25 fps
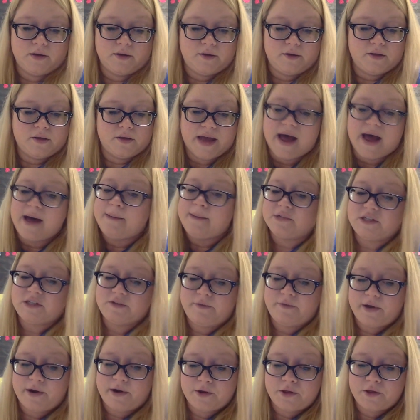The
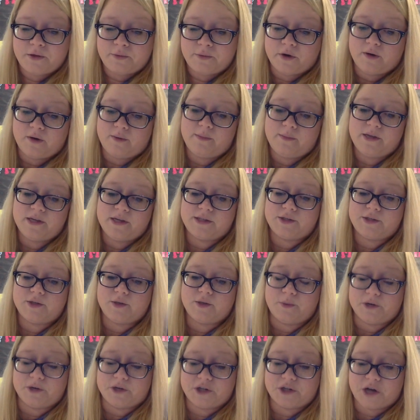atmosphere in the room is
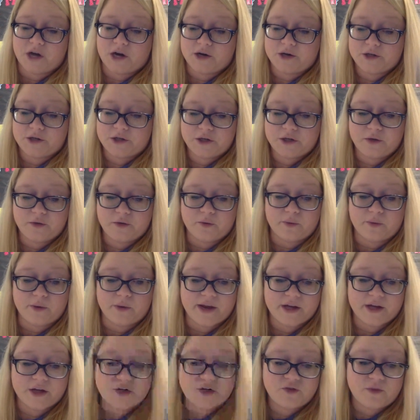supercharged.
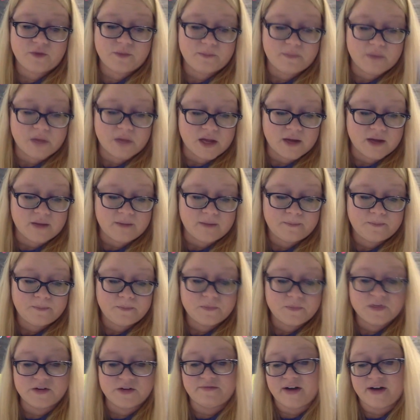Rage from me,
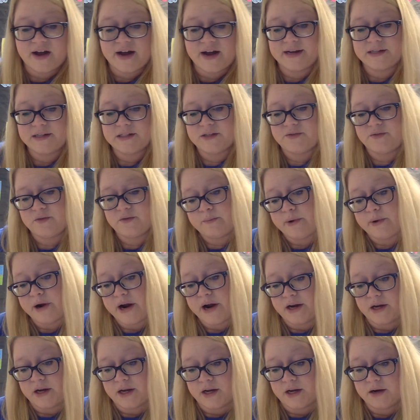defiance from
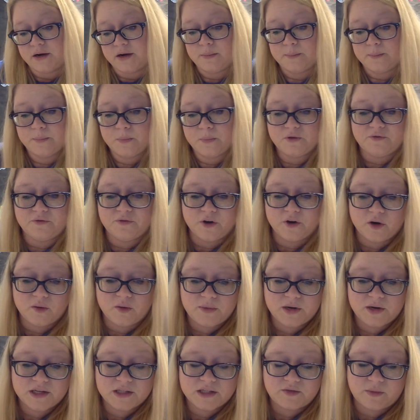Brendan,
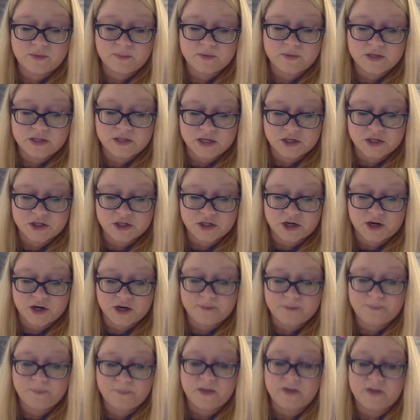firmness from the
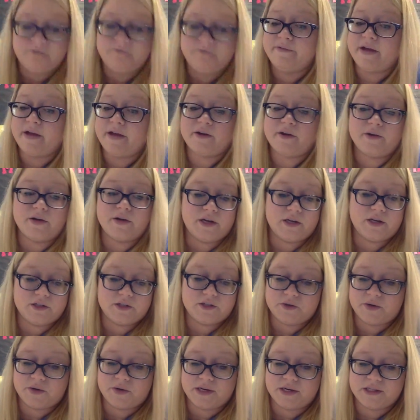teacher, and varying
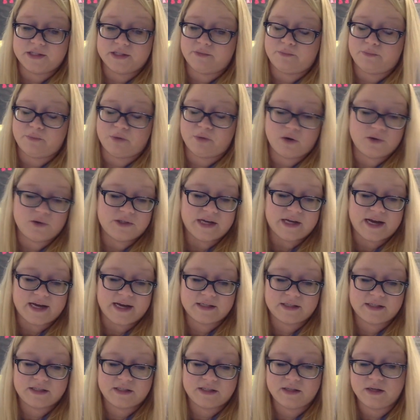degrees of
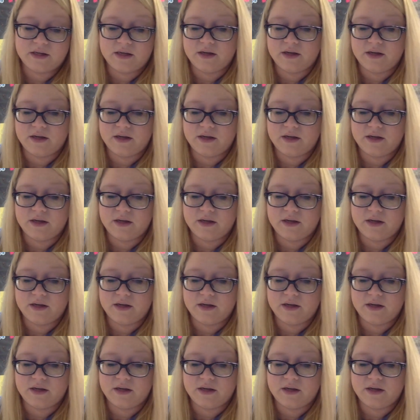protest,